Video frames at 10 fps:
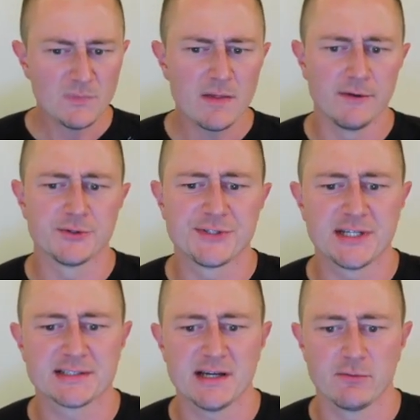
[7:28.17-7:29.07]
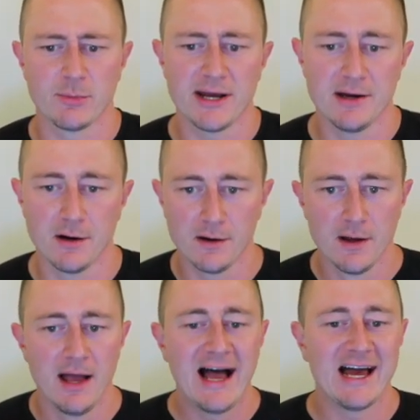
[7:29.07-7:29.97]
There's 6 of them right here.
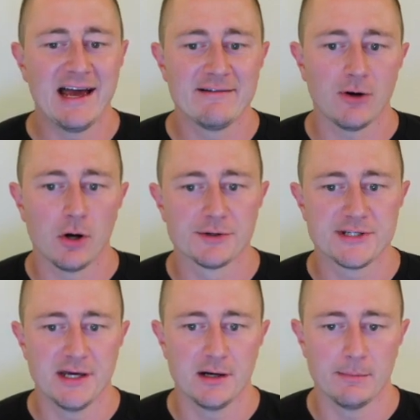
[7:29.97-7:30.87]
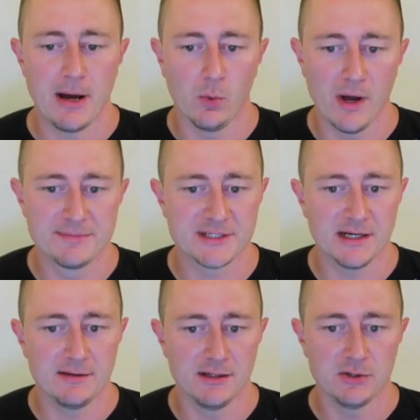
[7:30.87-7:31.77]
I have all 10 on my
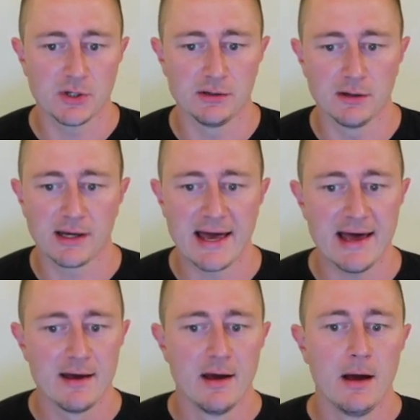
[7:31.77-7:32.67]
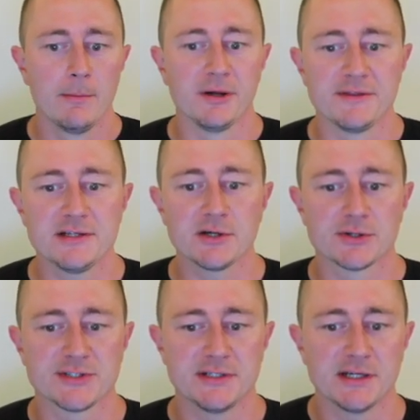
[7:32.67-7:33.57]
website that you can look at, but these are
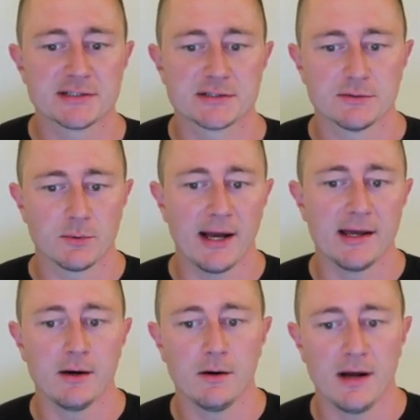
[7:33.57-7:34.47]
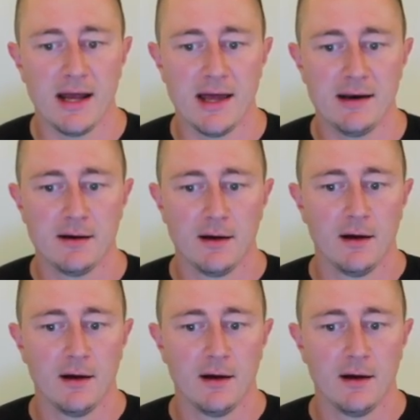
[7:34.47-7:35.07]
6 right here. And